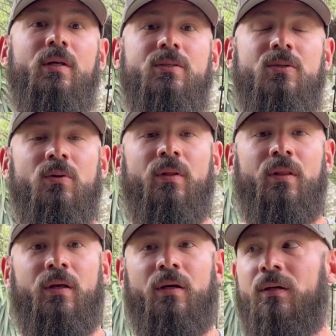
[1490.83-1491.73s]
to
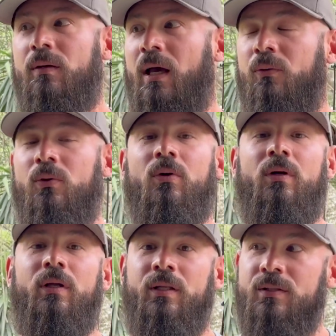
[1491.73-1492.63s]
the
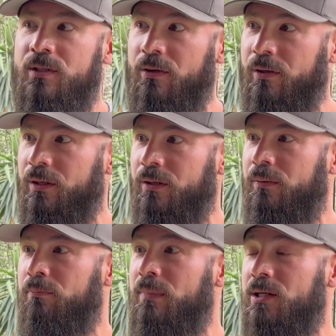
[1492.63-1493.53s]
Ecuador Interior
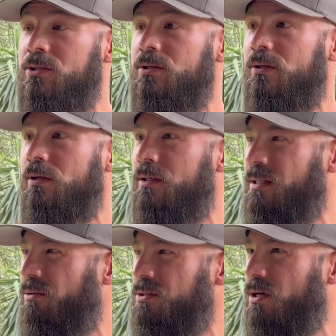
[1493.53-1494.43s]
Minister. Is
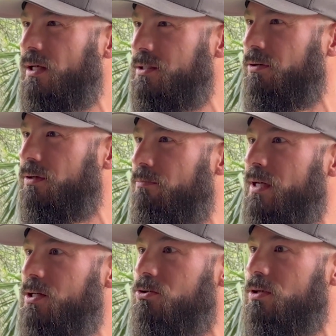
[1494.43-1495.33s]
that what it's called? Interior
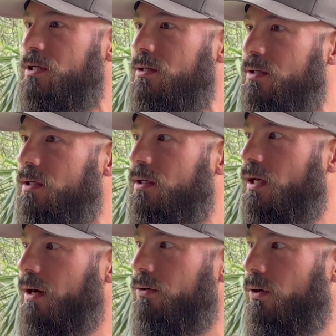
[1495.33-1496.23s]
Ministry? I don't know